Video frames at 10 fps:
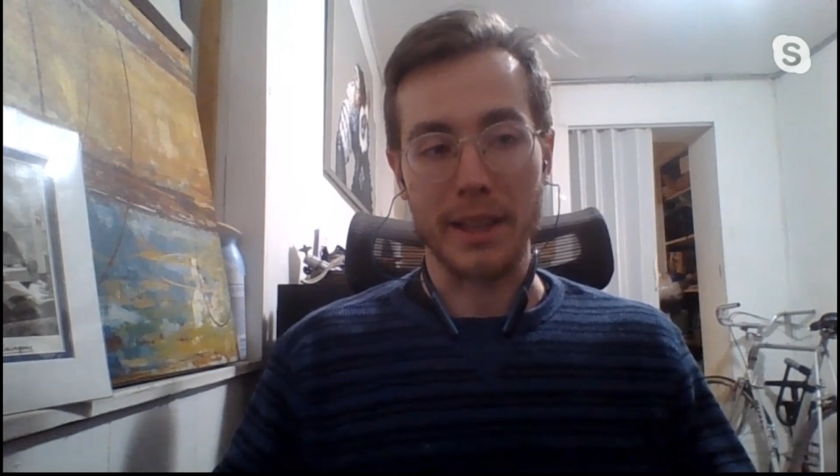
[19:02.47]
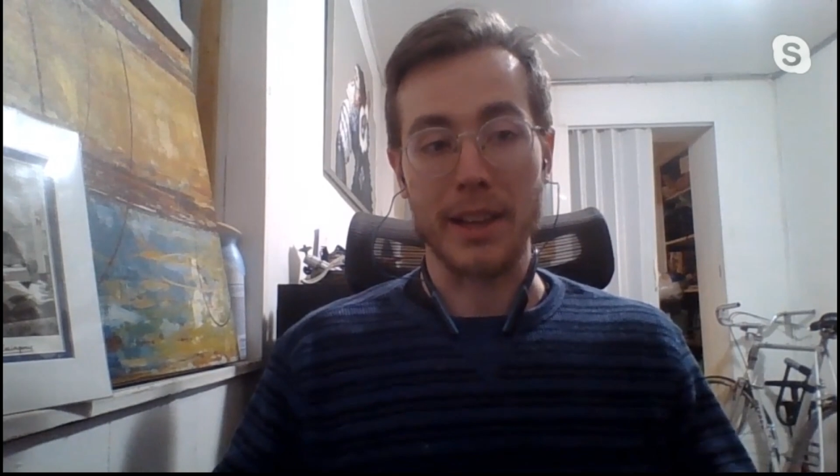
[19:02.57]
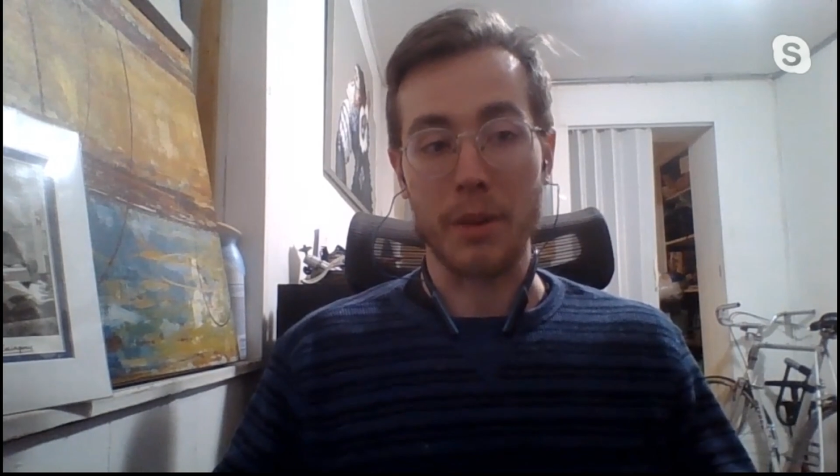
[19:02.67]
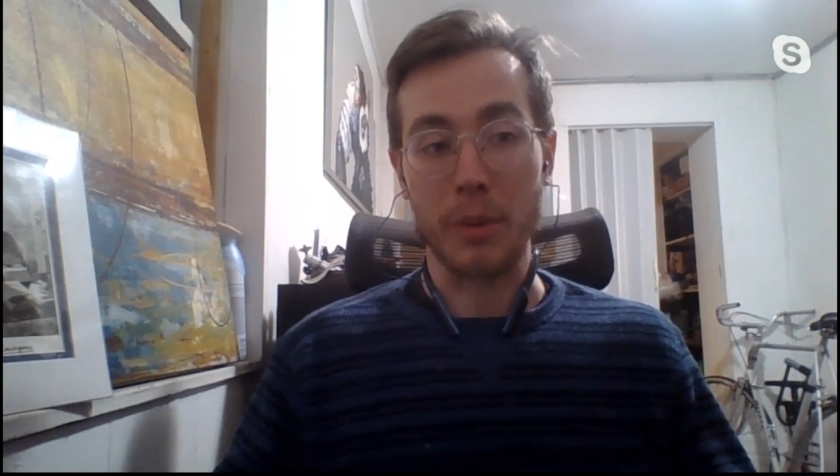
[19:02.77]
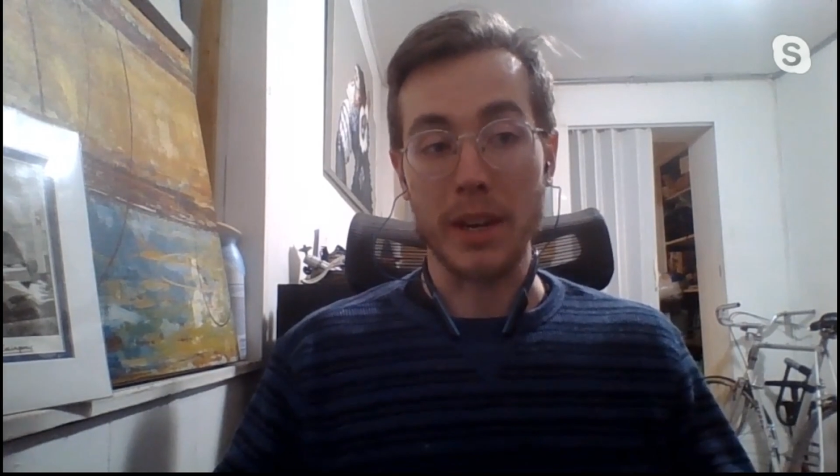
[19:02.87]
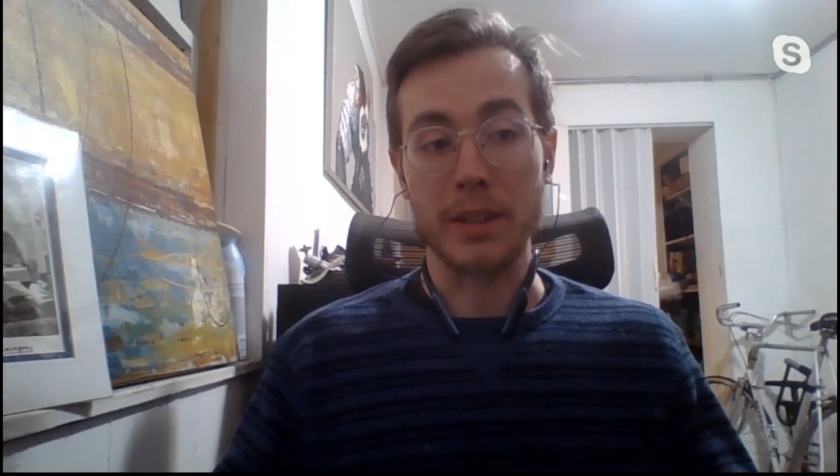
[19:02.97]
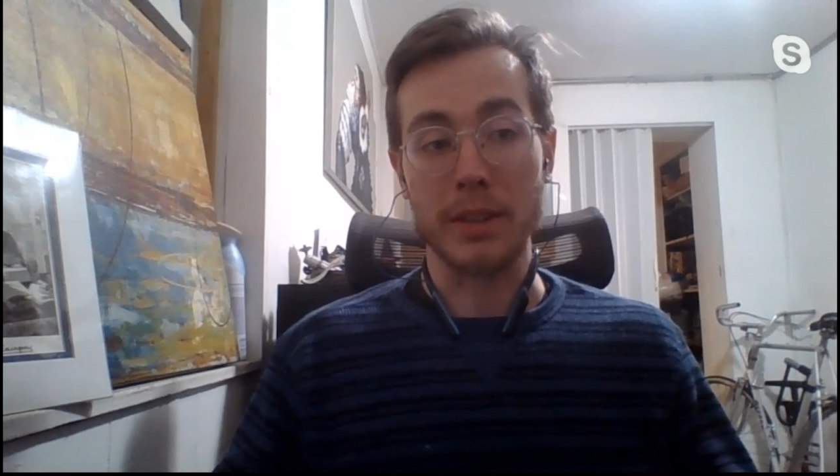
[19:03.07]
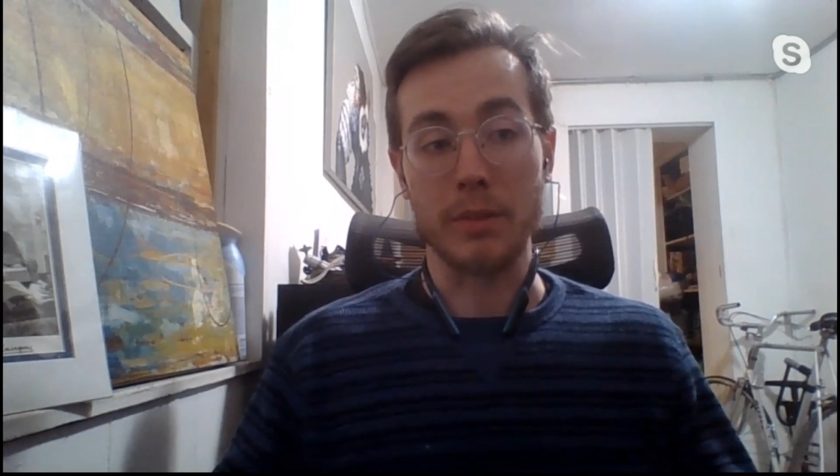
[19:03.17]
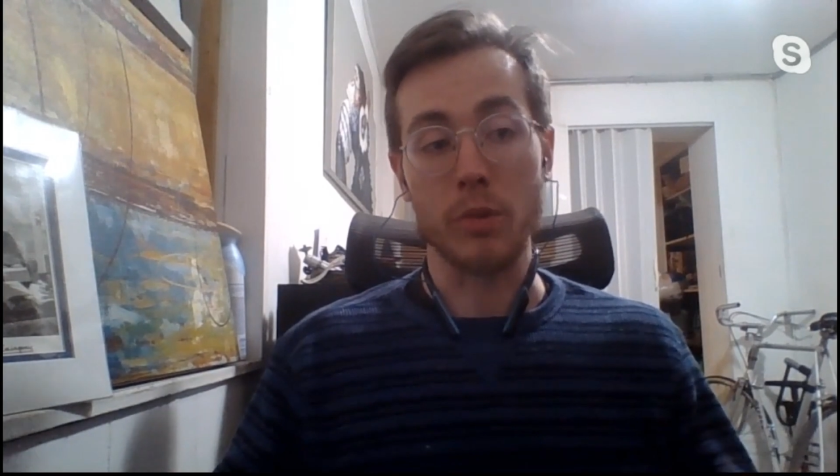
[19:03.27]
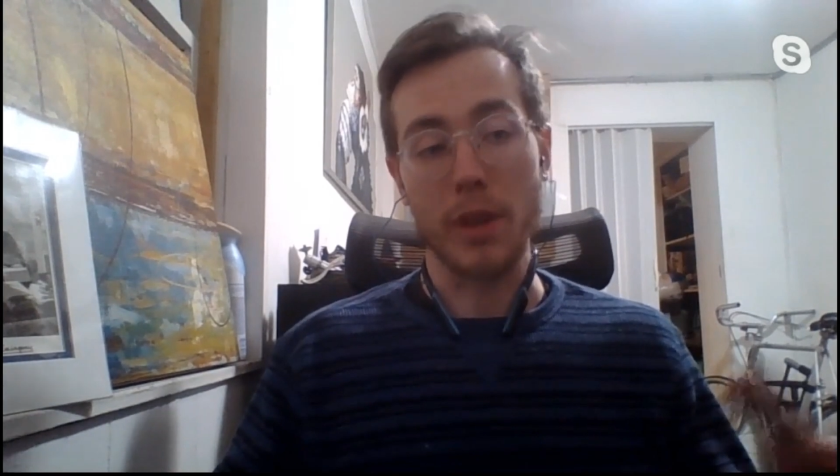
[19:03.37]
bad thing that we
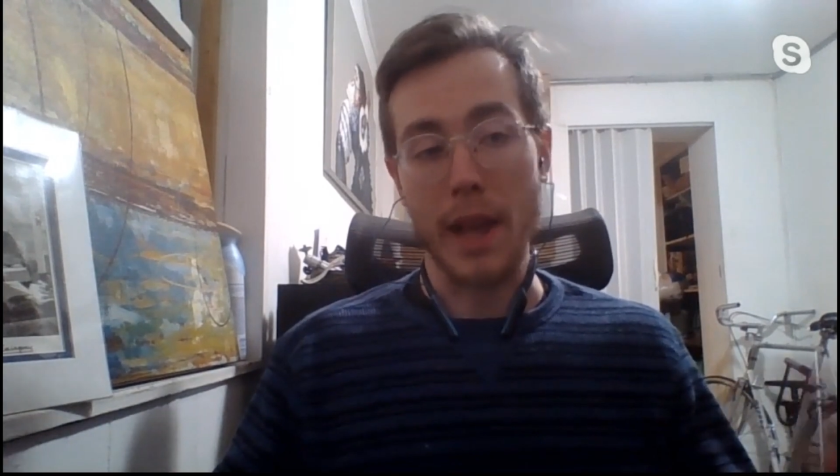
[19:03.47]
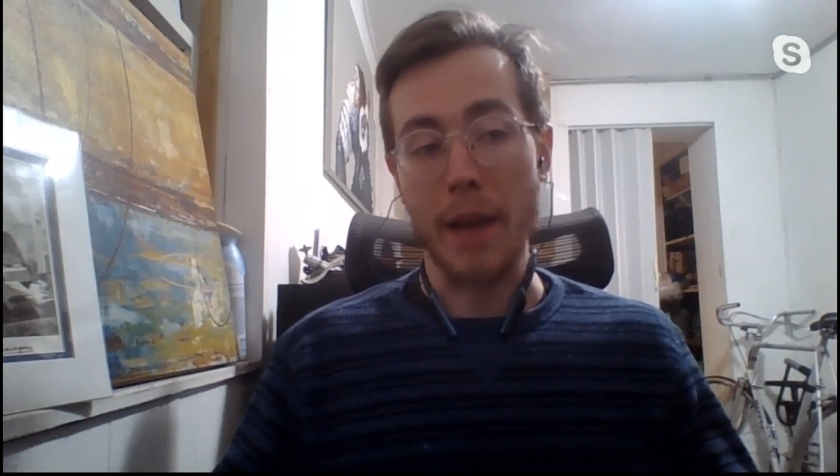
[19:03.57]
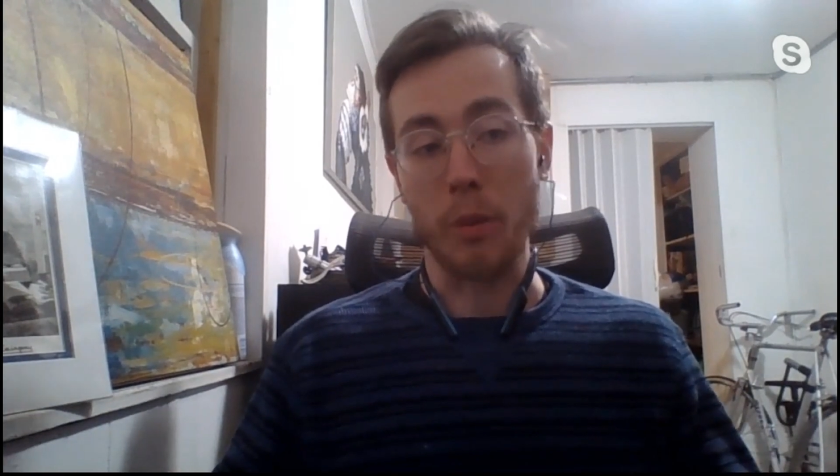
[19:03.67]
need to